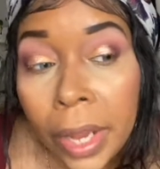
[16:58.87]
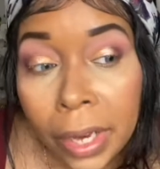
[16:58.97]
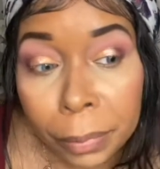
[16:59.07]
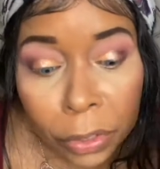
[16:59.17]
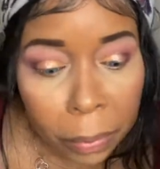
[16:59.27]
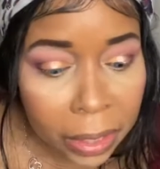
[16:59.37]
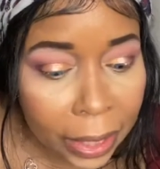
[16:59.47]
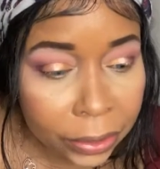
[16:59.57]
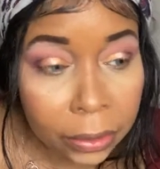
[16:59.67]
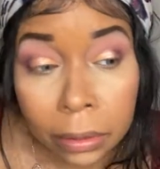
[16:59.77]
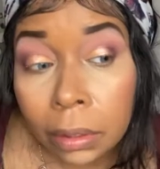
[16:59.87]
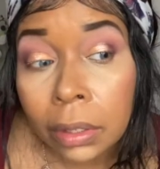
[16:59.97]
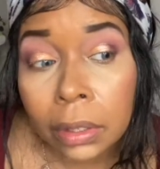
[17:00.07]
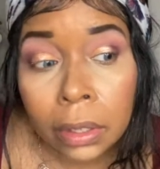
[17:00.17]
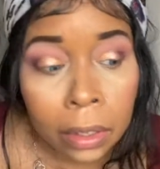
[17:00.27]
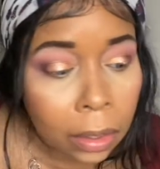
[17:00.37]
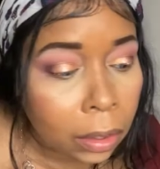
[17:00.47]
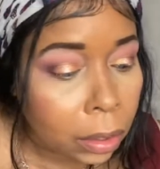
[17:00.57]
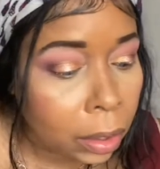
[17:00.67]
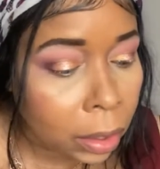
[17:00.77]
right, let me throw my lashes on
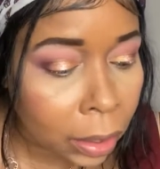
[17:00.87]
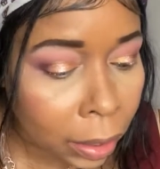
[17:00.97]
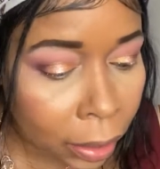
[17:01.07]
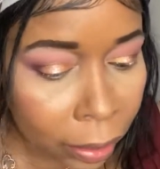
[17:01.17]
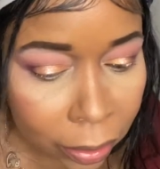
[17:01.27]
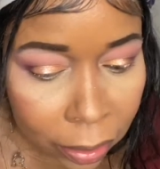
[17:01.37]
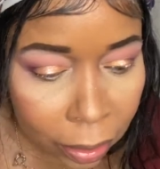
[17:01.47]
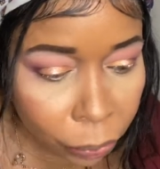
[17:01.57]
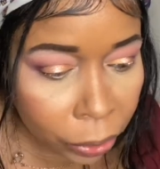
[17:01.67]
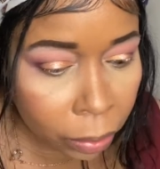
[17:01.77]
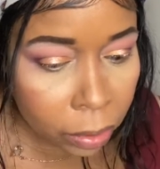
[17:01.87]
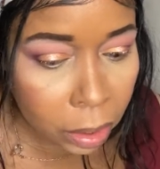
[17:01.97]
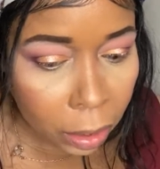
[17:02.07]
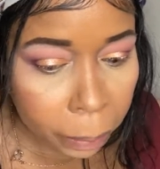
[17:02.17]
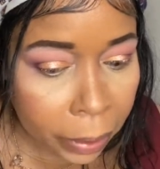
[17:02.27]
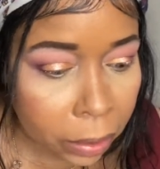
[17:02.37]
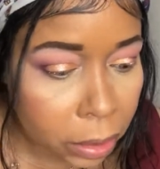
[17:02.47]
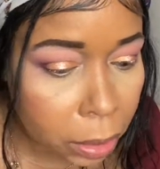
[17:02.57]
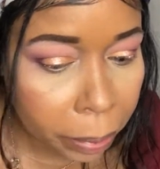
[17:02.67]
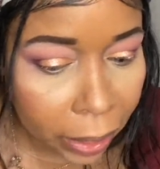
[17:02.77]
and we're gonna talk about
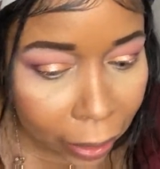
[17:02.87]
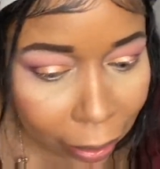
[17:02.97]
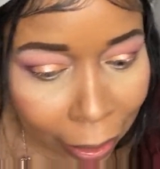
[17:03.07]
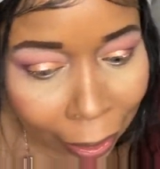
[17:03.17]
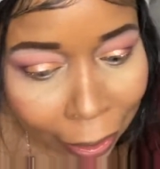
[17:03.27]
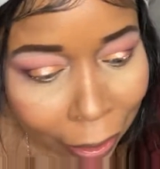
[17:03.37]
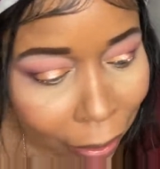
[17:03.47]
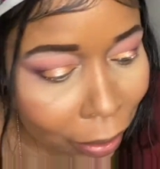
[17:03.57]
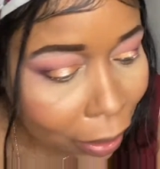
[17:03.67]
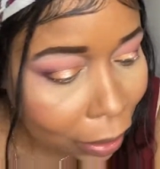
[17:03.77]
this palette. I hate